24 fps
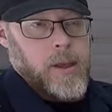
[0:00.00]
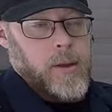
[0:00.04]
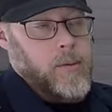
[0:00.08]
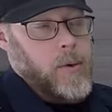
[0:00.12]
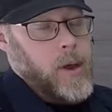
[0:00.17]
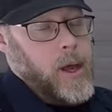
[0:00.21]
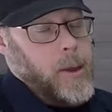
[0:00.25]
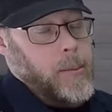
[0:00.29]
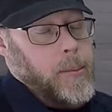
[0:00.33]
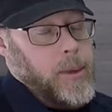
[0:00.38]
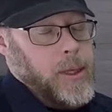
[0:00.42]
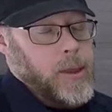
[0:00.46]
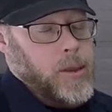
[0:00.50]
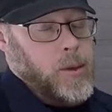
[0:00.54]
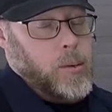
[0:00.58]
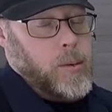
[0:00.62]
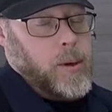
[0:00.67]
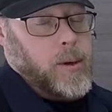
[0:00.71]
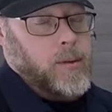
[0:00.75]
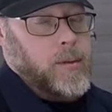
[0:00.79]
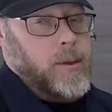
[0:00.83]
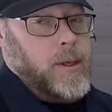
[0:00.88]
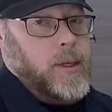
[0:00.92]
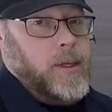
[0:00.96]
Well, I mean,
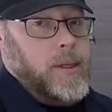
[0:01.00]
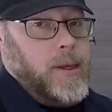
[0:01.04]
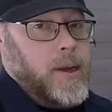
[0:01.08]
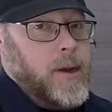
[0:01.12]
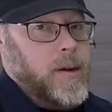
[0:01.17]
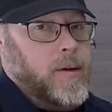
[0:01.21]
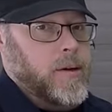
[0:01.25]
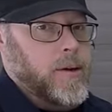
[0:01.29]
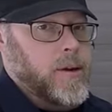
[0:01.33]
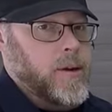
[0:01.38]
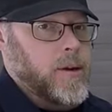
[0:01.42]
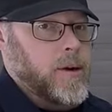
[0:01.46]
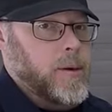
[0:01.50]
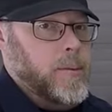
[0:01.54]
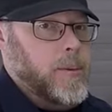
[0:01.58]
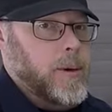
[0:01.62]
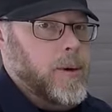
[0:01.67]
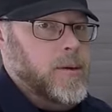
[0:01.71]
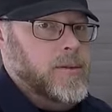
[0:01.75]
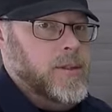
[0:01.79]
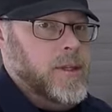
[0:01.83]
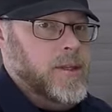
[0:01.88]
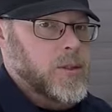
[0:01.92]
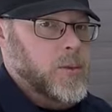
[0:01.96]
throughout the entire curing
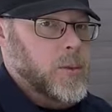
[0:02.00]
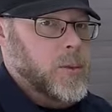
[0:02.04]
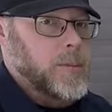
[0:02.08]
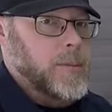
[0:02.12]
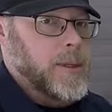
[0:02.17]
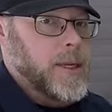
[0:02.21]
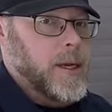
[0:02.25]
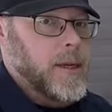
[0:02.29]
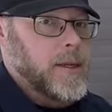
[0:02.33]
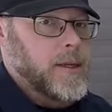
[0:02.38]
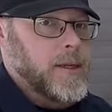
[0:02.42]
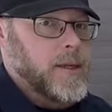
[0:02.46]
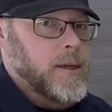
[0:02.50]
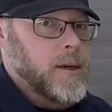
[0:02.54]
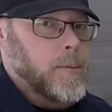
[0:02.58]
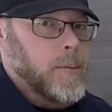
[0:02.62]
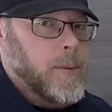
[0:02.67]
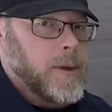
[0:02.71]
process would be ideal,